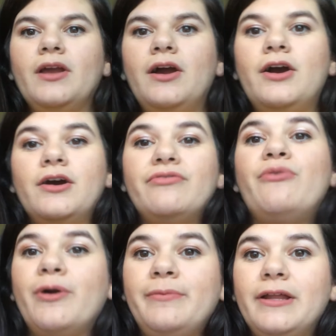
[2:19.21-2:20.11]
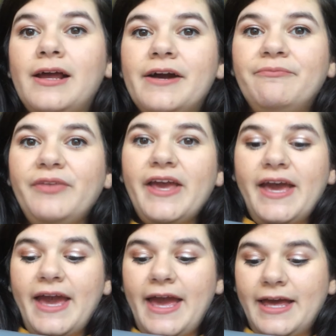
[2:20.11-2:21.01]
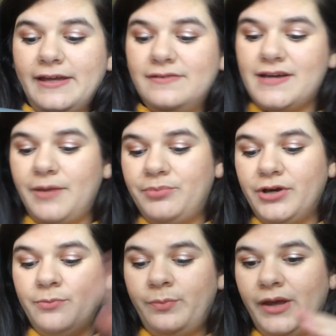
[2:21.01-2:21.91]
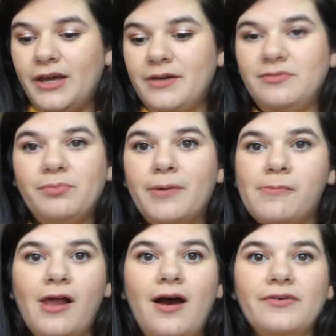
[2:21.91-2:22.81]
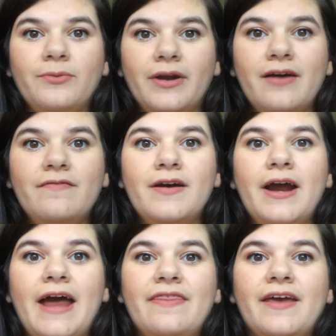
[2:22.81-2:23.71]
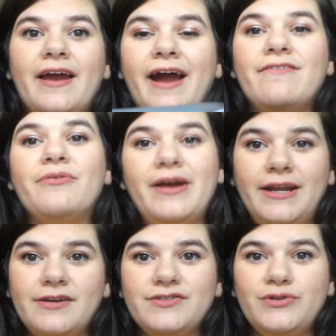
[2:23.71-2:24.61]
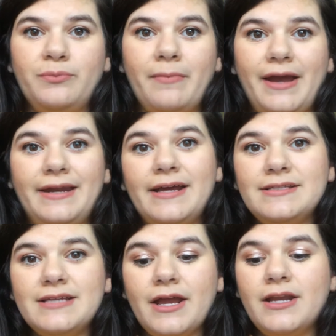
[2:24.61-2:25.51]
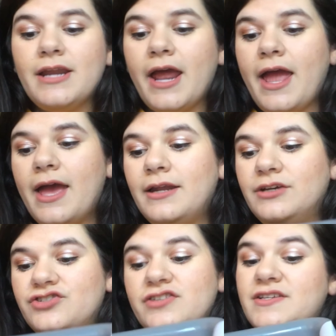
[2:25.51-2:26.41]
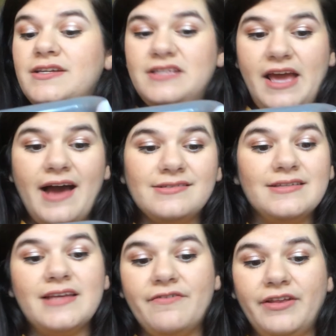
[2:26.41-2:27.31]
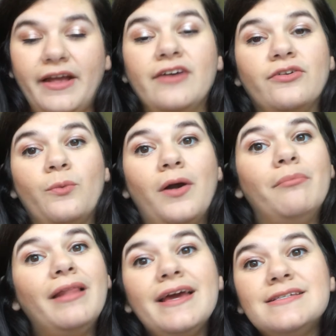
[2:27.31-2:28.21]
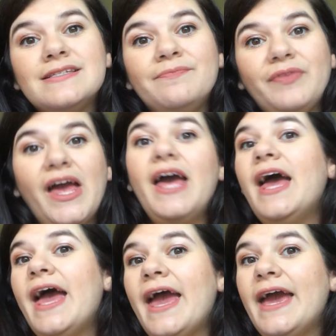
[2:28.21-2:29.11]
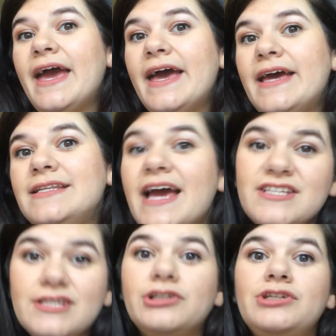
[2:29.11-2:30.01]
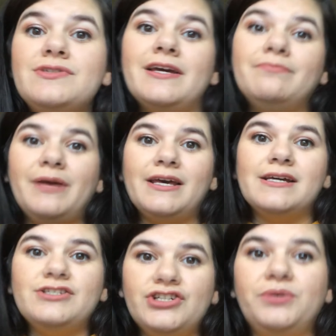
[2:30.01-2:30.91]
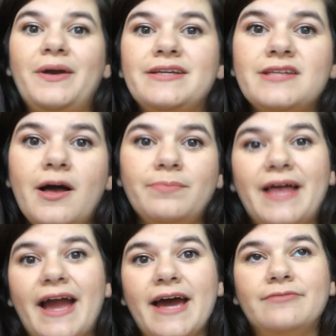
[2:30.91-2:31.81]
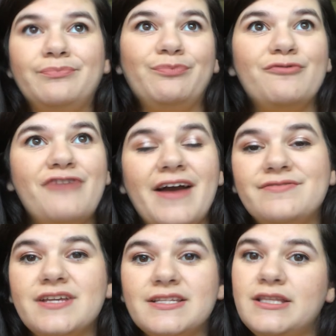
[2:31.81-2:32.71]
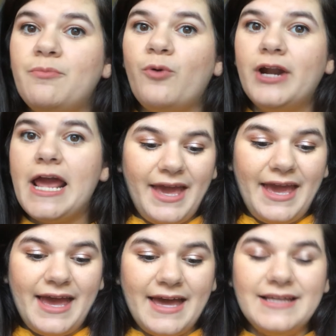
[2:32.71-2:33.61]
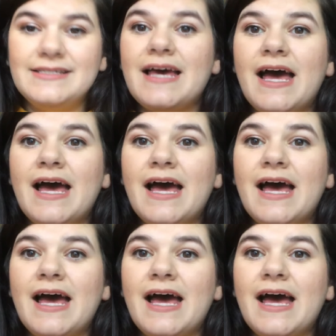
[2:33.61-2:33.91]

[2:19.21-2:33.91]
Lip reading: her formula, and I put bibs, burp cloths, whatever, and then I have it right next to my nightstand, and it's just easy access. Everything is in one place, and I still use it because she wakes up like at 5, 6 in the morning, and